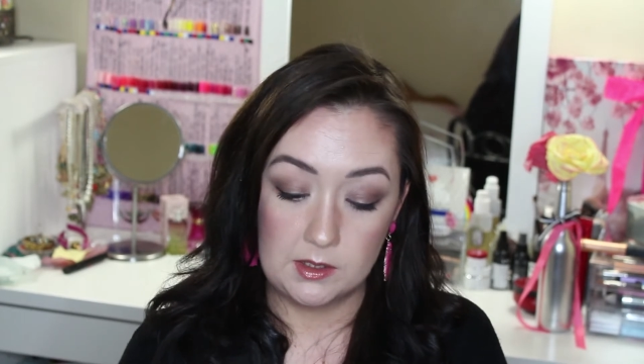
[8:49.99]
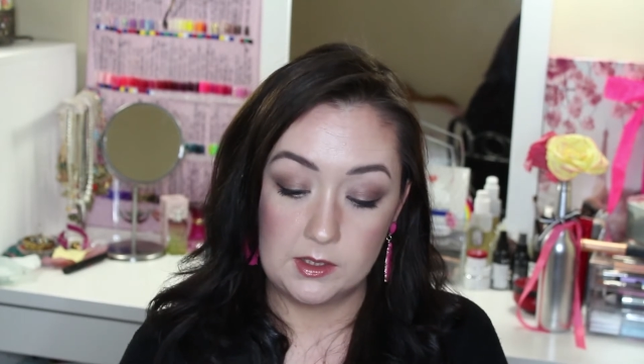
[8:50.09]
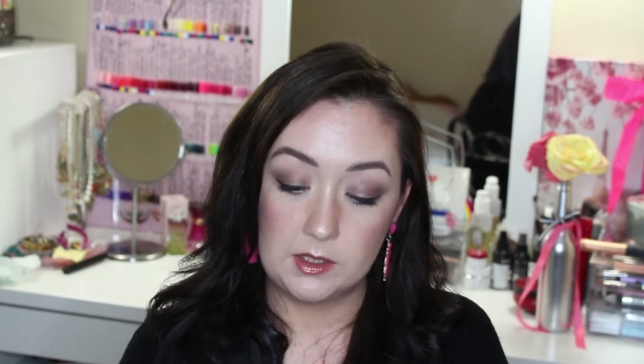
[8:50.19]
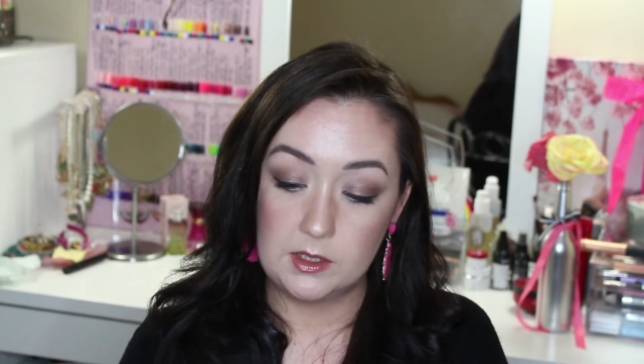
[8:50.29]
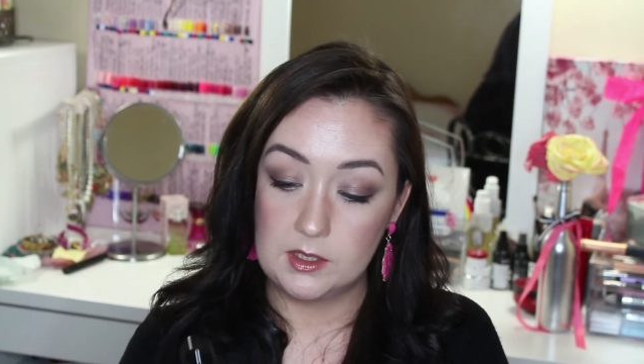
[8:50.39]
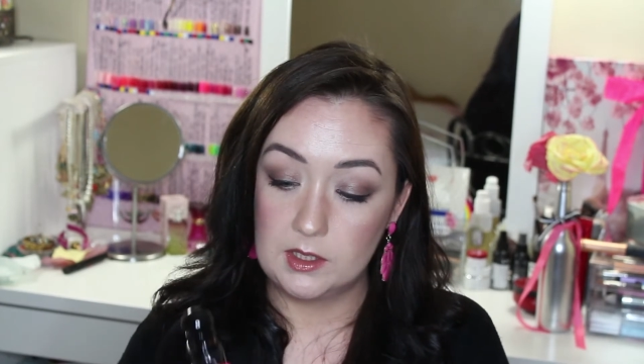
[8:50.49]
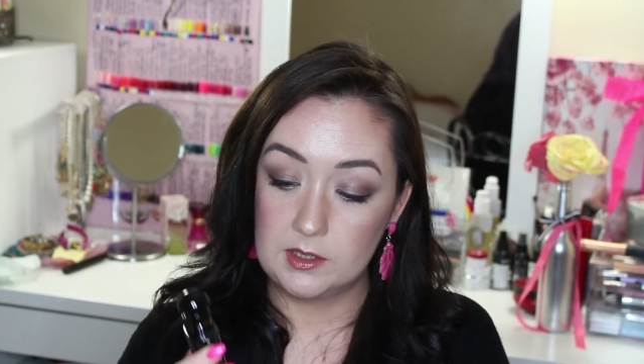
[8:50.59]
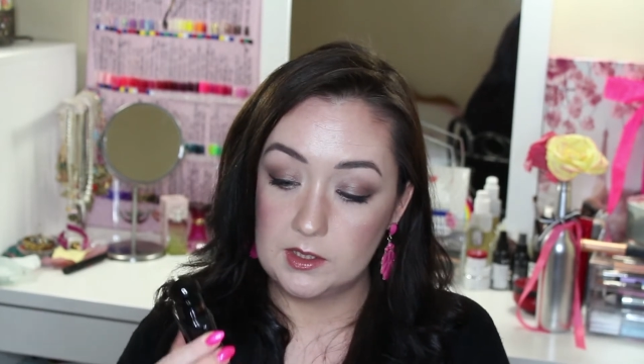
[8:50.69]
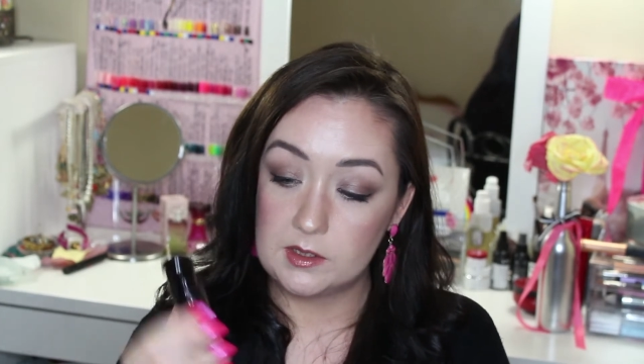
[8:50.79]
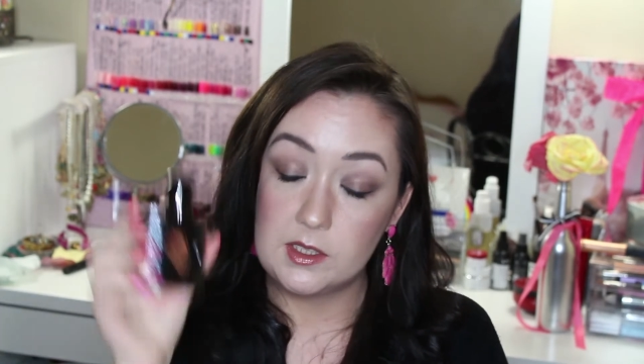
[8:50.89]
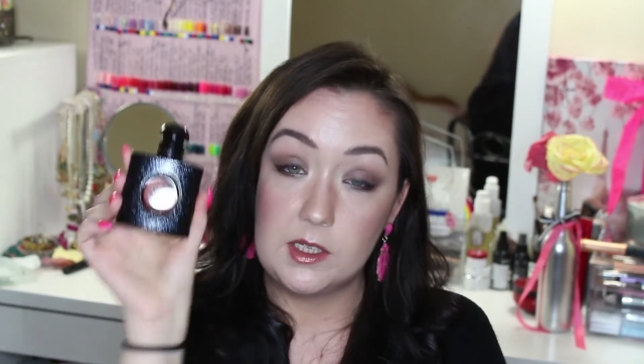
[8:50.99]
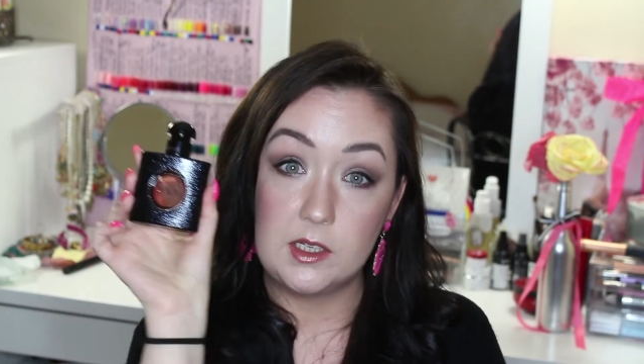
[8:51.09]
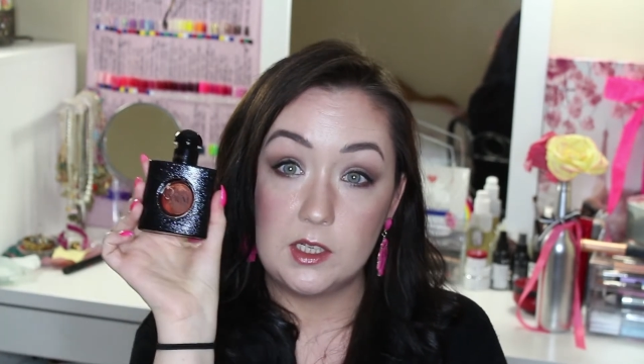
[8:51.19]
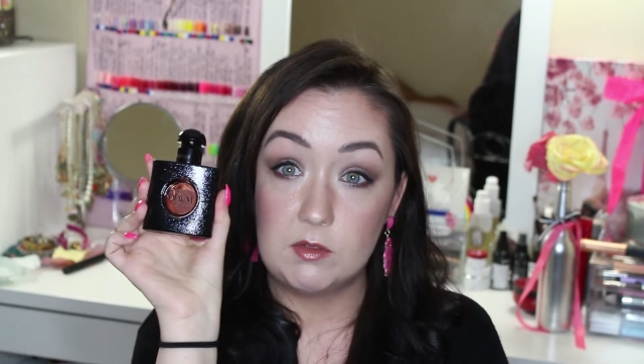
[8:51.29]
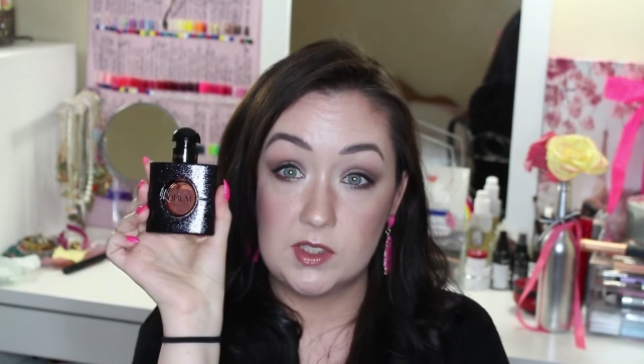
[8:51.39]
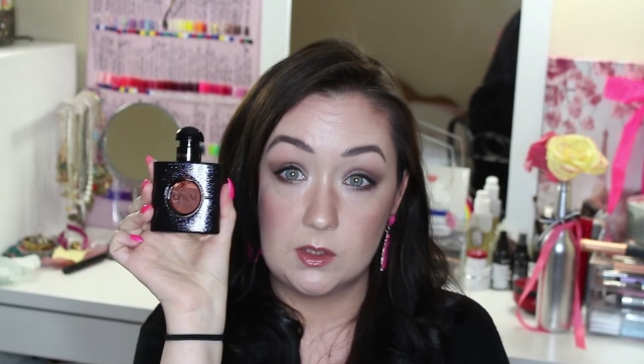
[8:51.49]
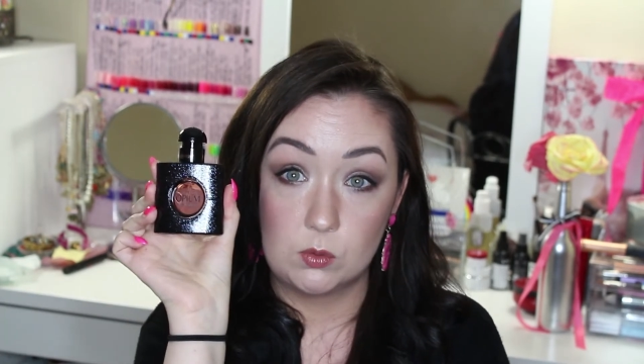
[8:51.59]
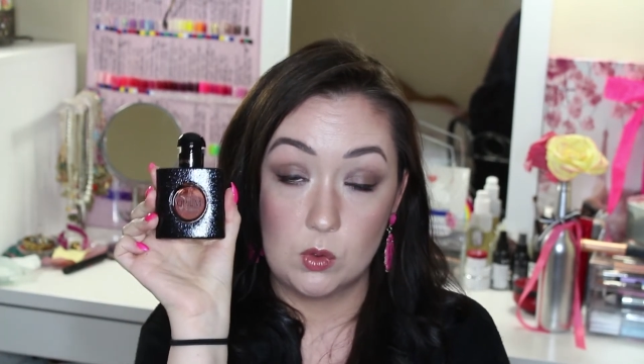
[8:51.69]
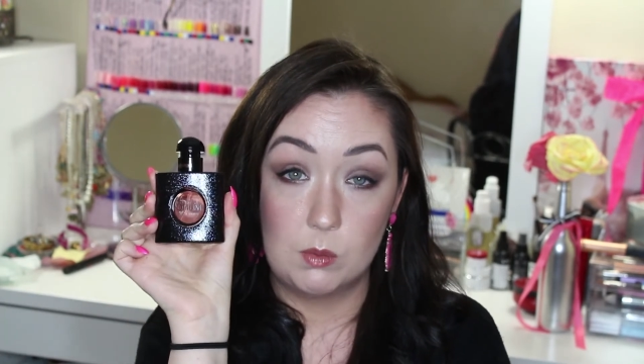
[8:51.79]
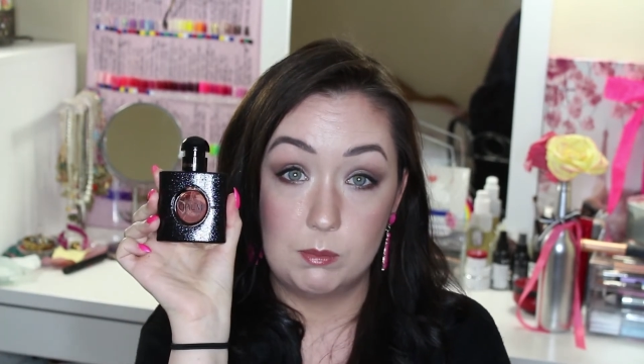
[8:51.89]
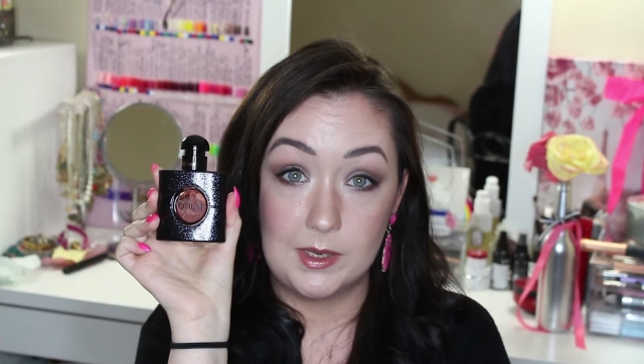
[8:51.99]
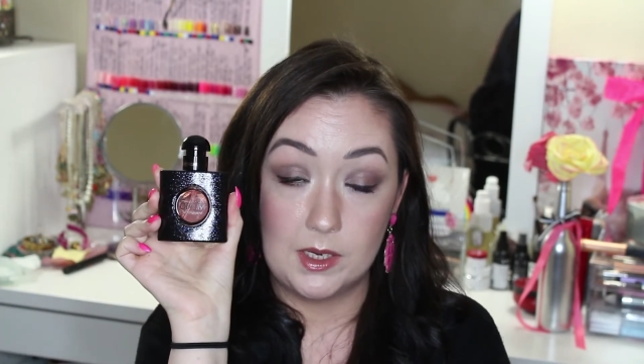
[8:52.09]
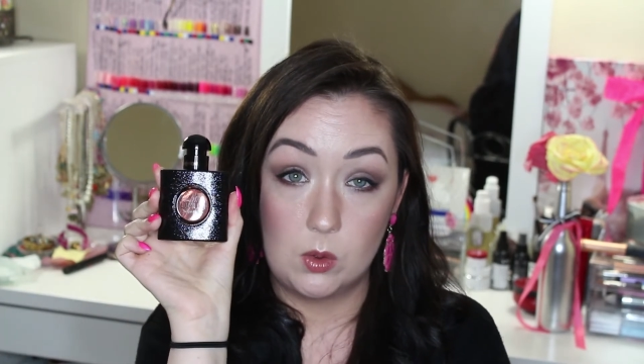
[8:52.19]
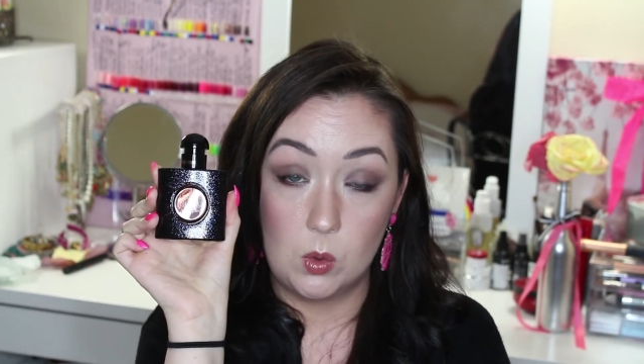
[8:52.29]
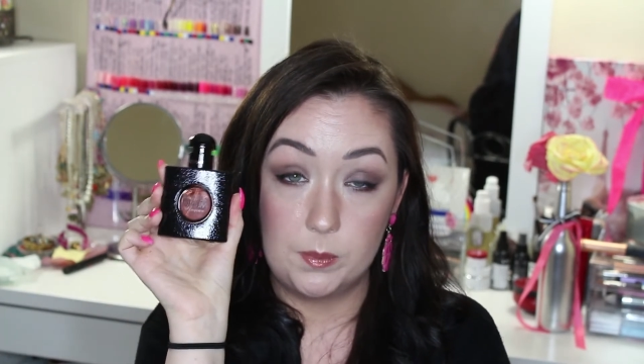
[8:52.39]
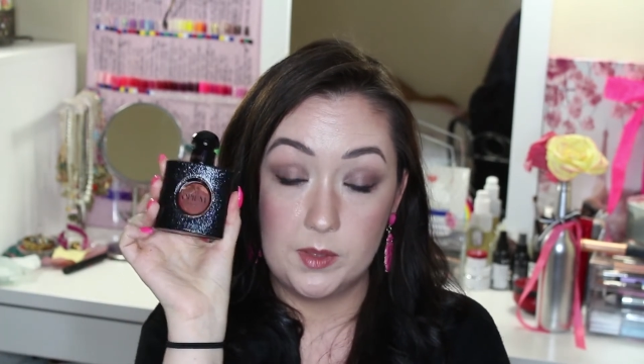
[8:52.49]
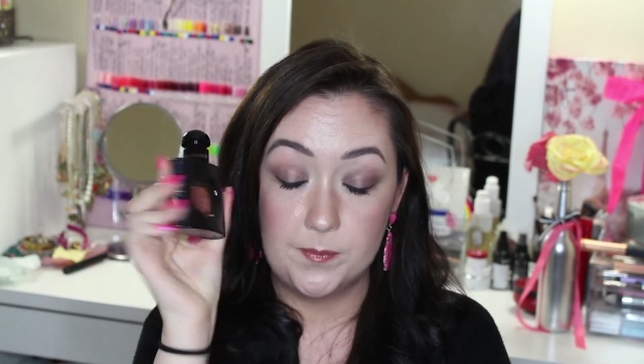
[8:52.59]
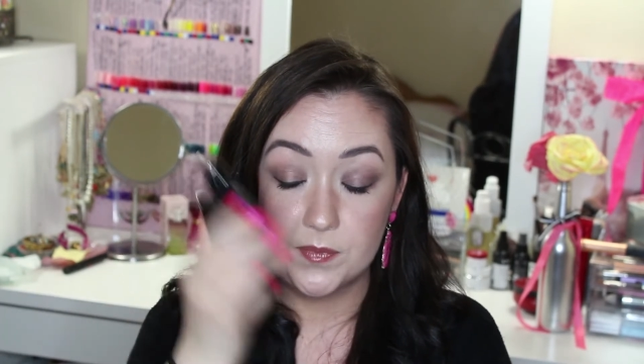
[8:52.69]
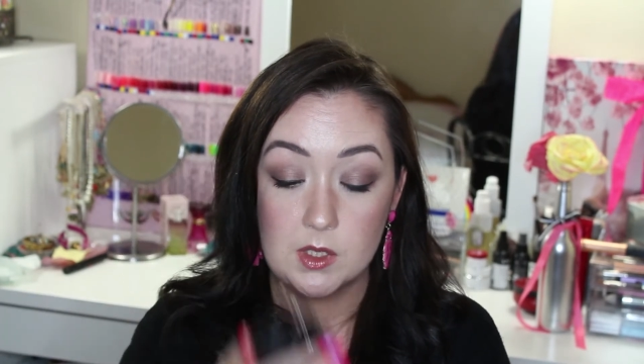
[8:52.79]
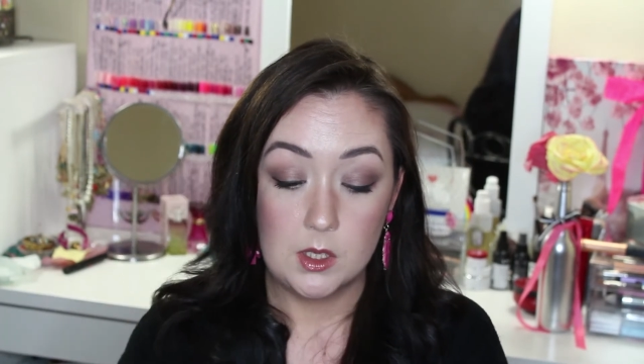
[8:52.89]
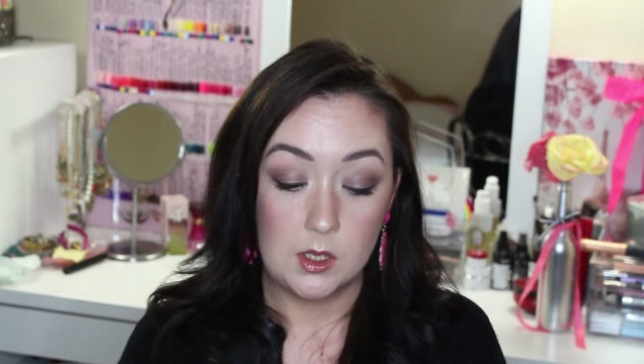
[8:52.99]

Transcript: and it is the Yves Saint Laurent Black Opium.